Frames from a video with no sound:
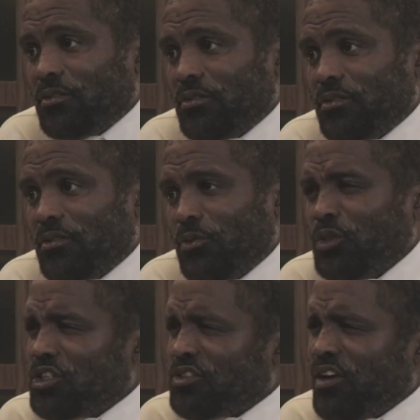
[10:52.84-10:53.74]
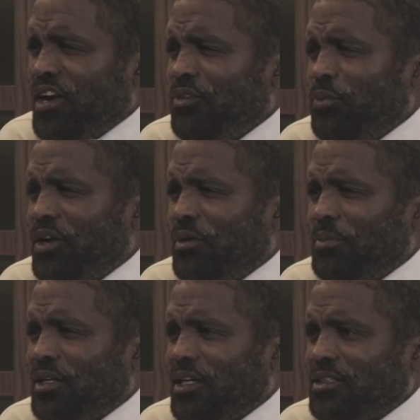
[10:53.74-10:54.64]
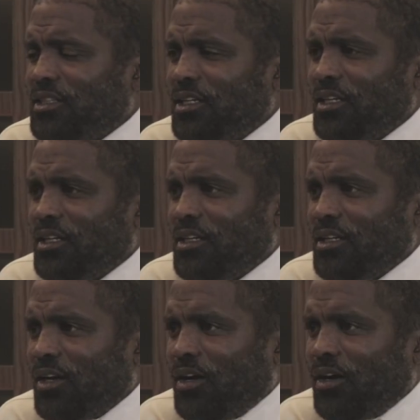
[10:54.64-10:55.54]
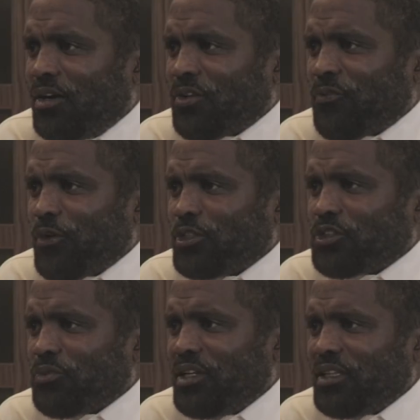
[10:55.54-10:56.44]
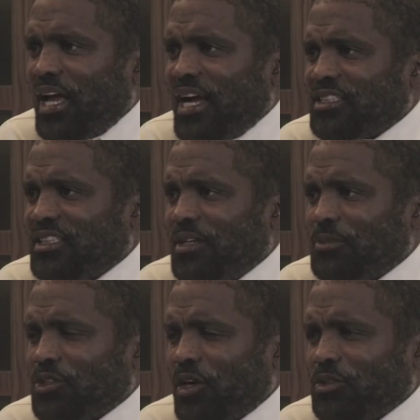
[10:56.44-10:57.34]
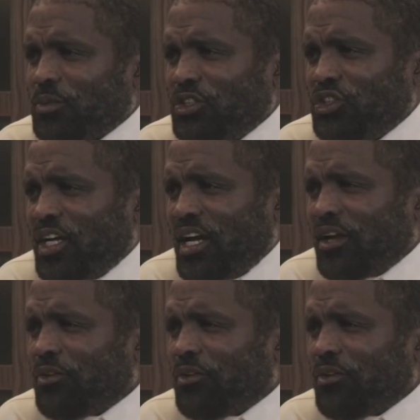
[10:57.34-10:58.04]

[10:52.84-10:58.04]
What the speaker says: Okay. Which is very weird because the first 3 last names starts with a J.